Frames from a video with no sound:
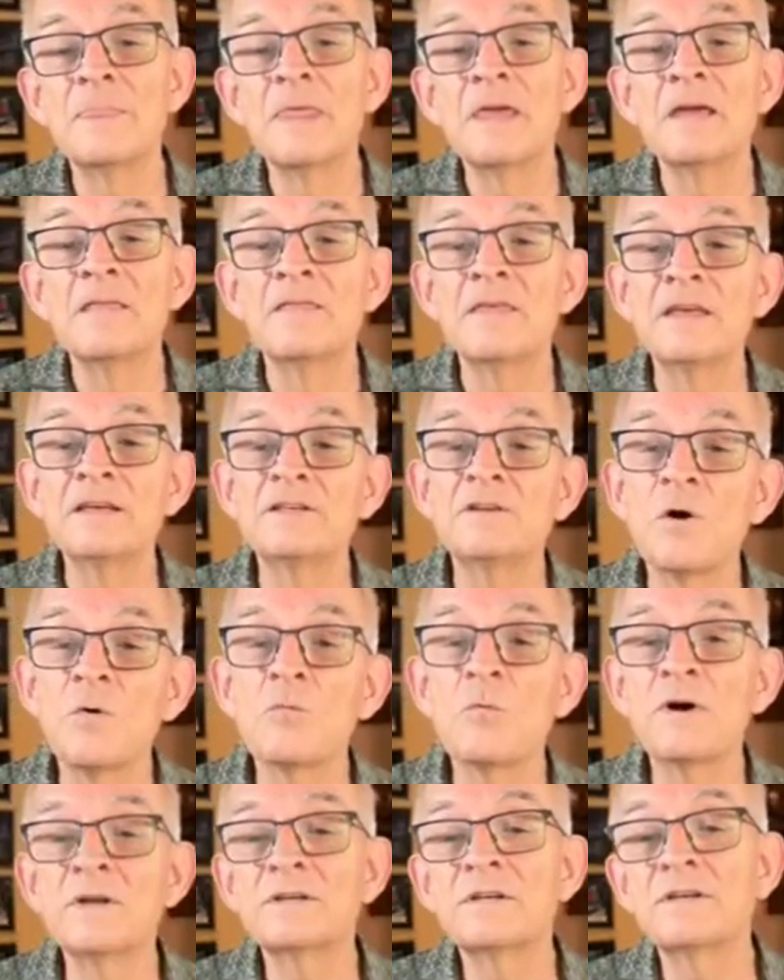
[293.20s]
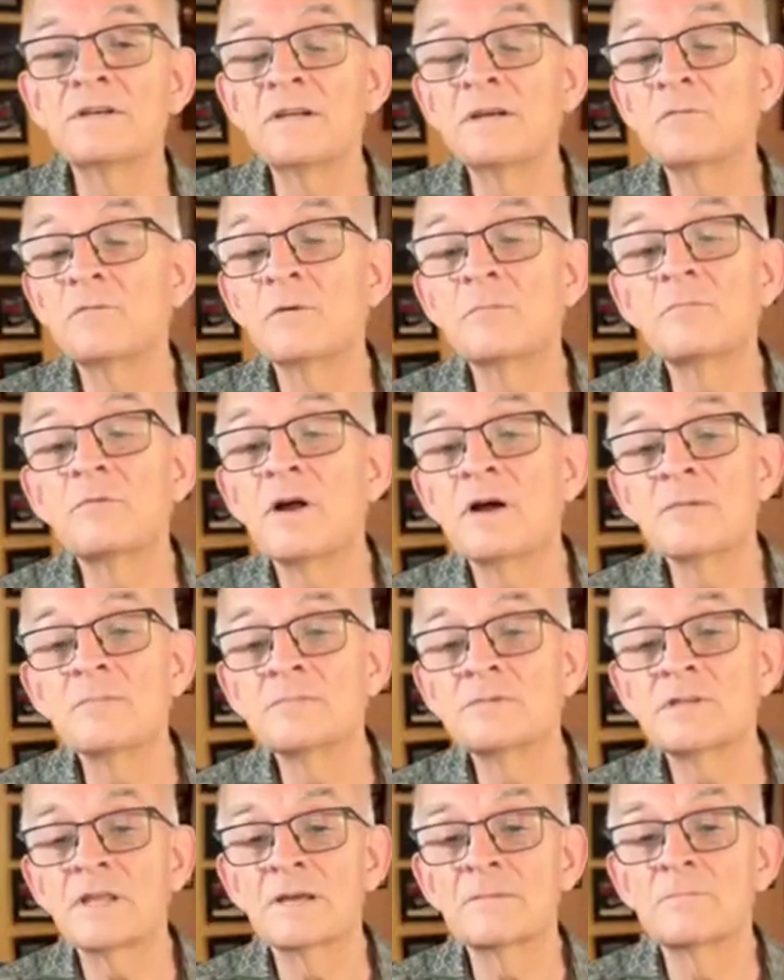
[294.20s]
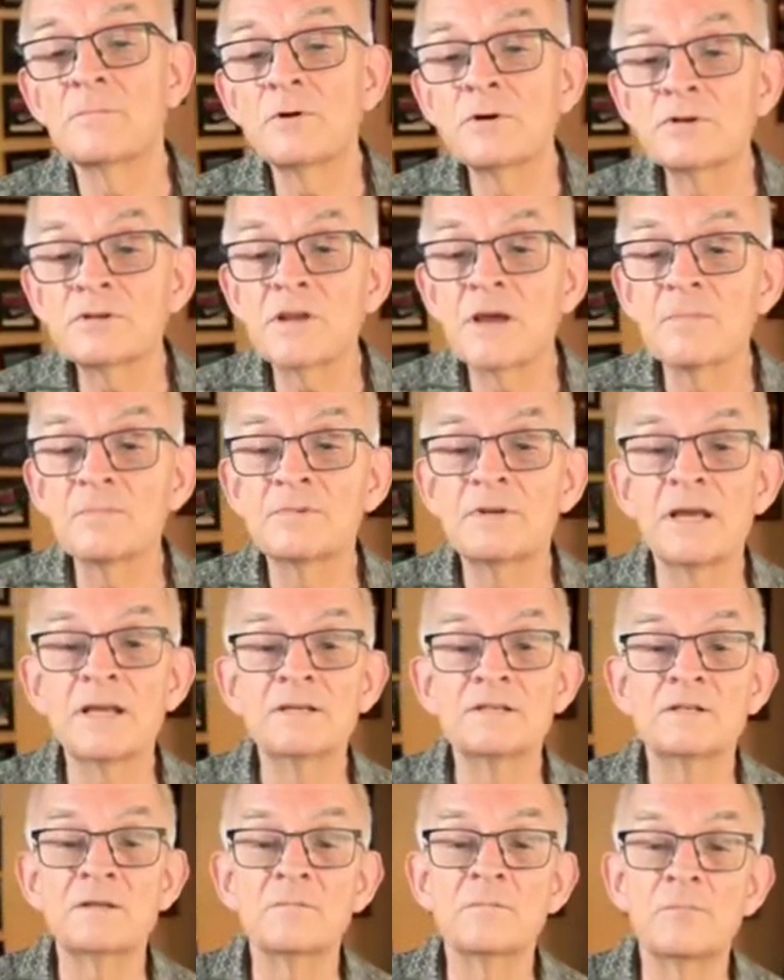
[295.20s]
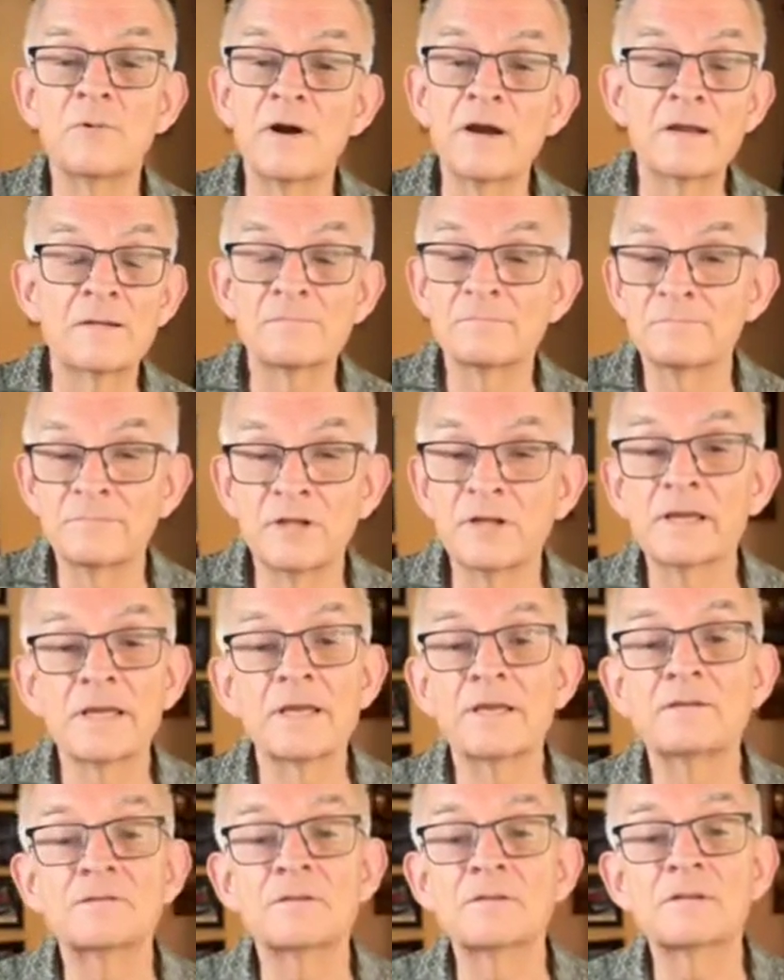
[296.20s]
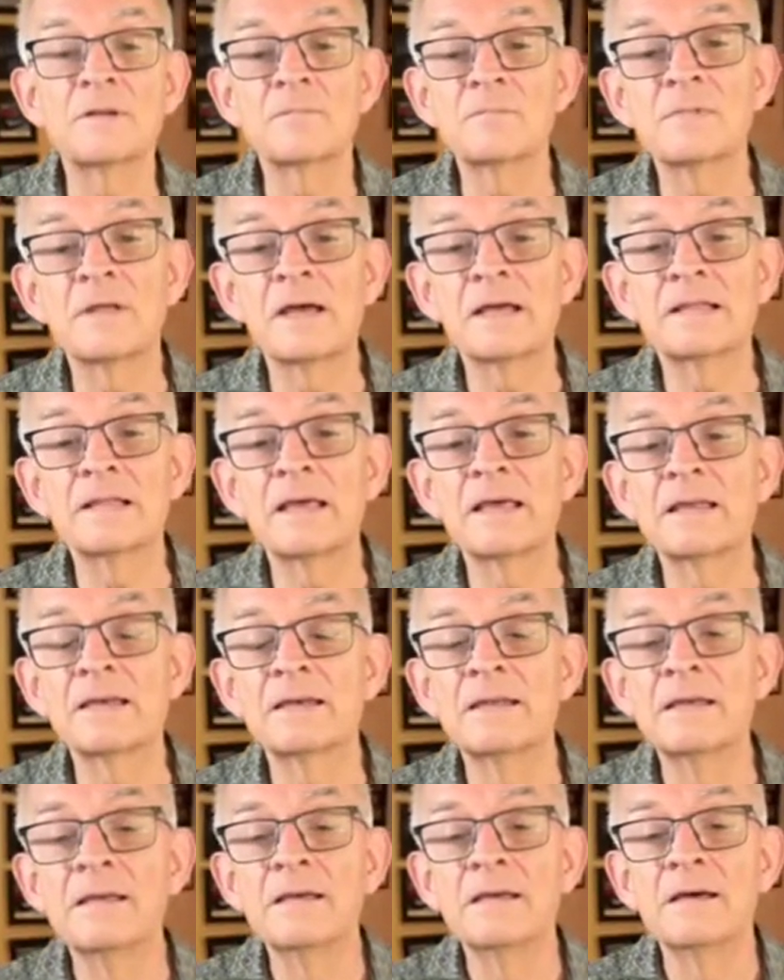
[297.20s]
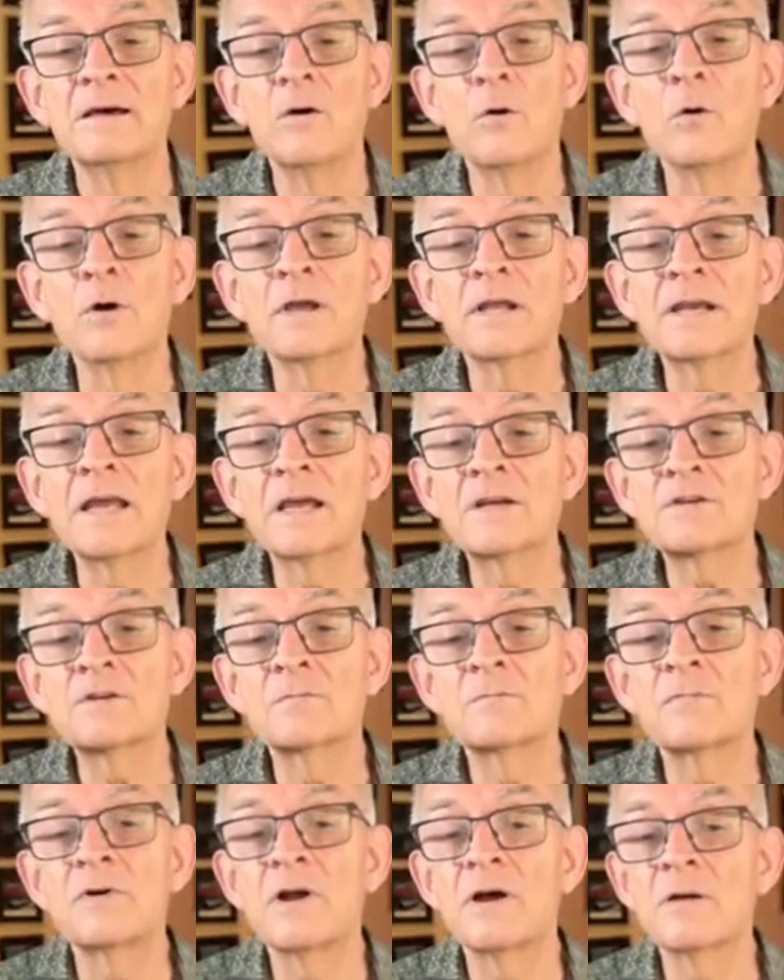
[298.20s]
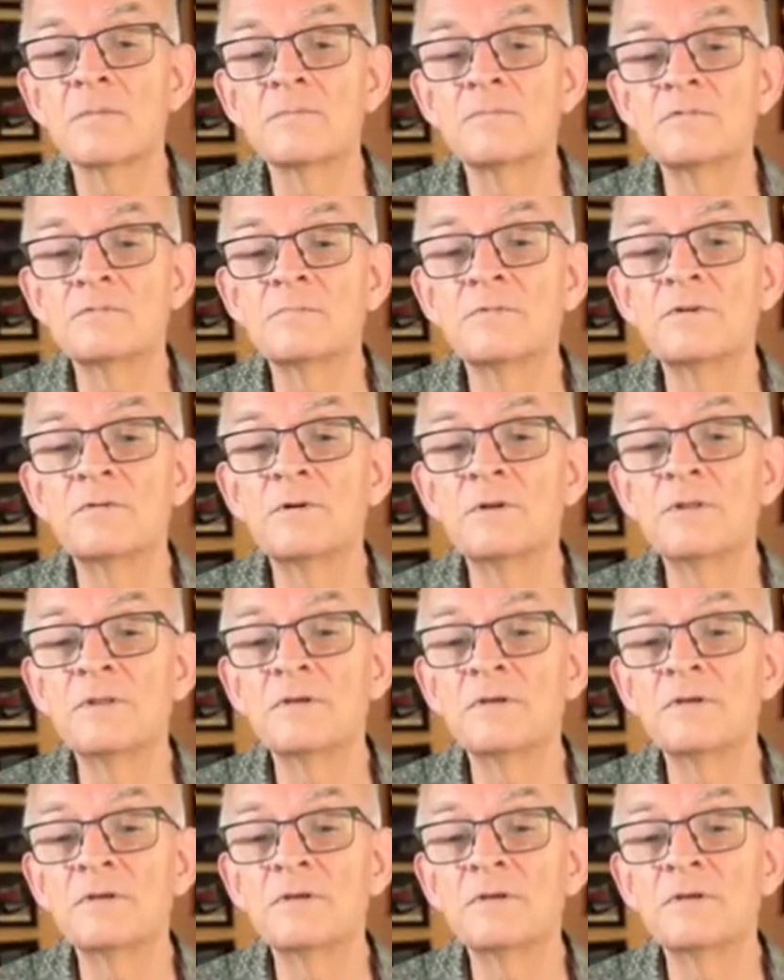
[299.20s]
They don't want to deal with problems like pushed updates to break plugins or something like that, or connection problems between the